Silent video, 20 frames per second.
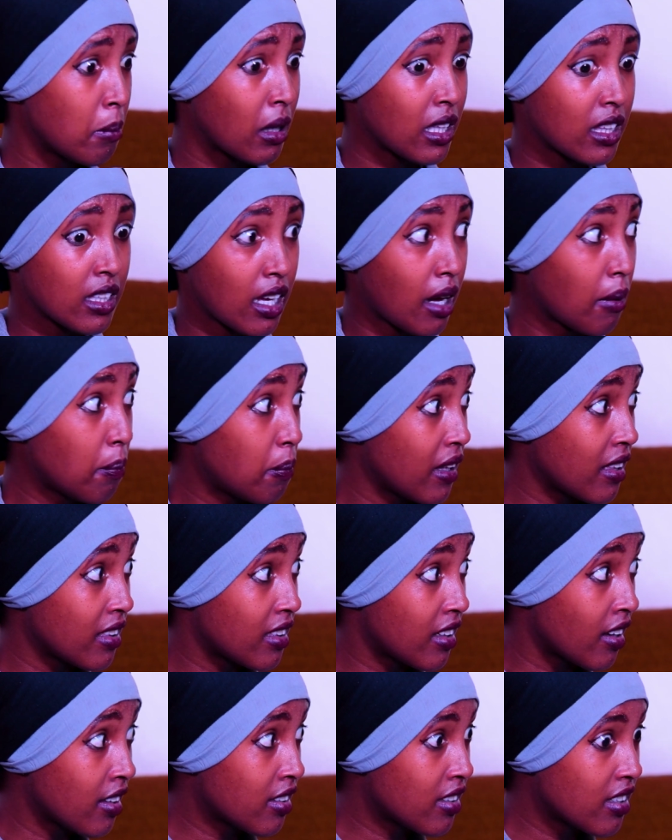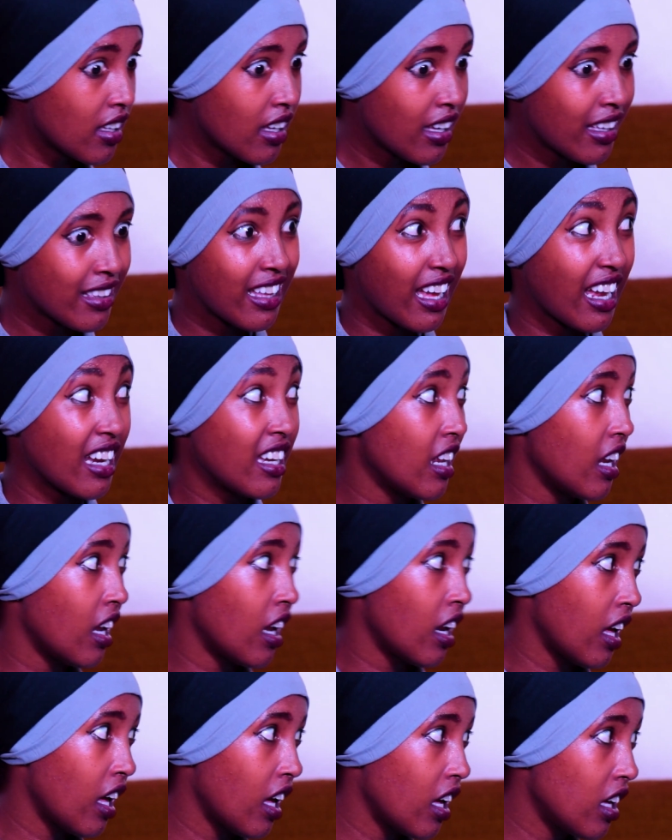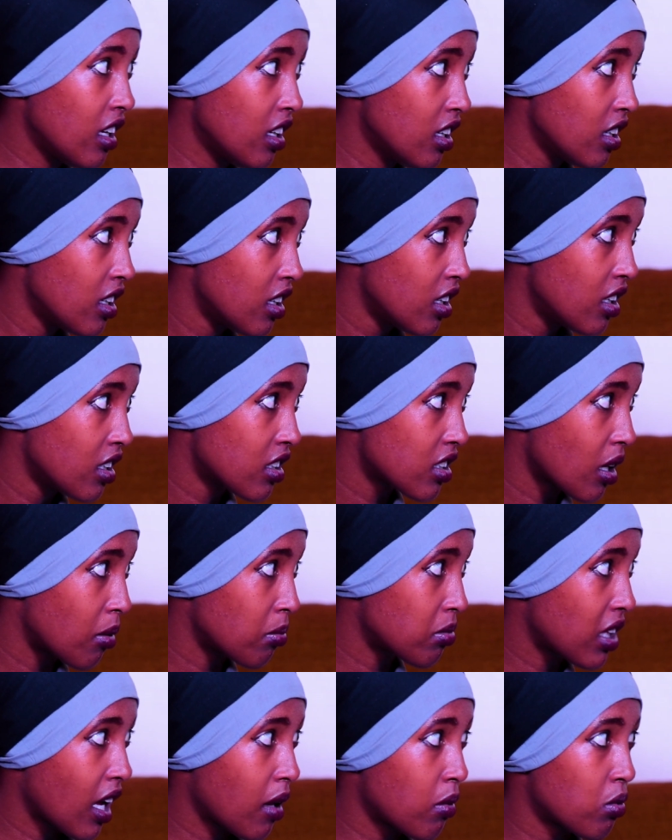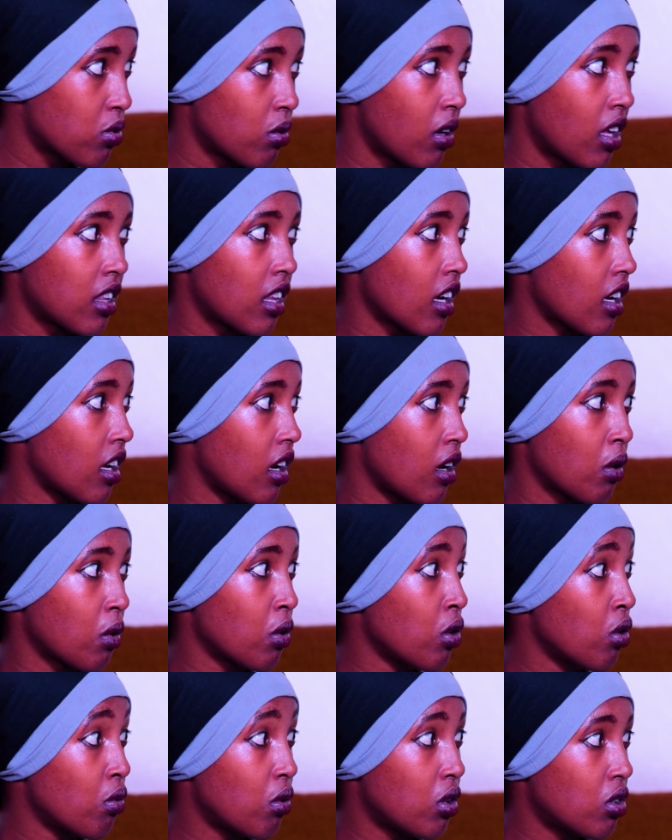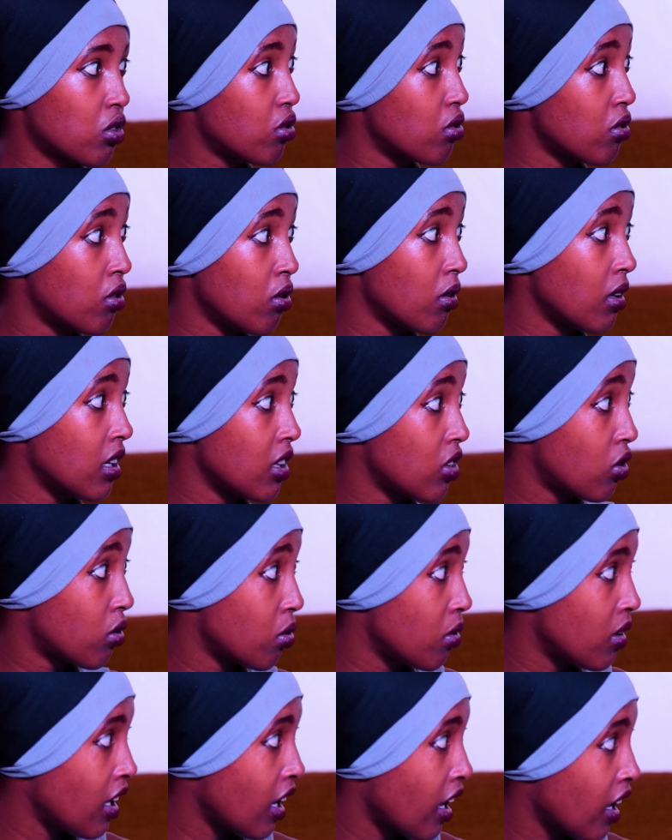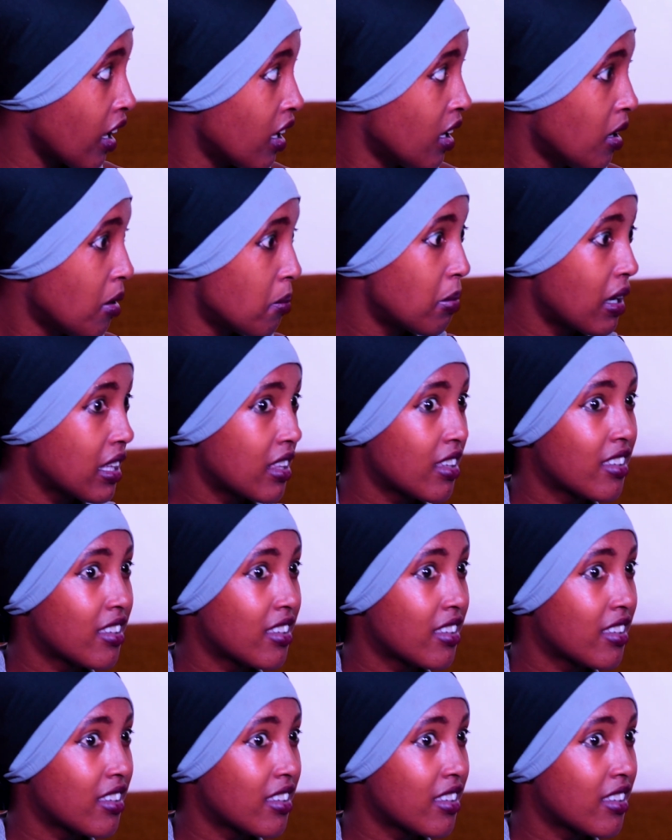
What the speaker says: But carpenters, they delay. Sometimes you want to do it today, but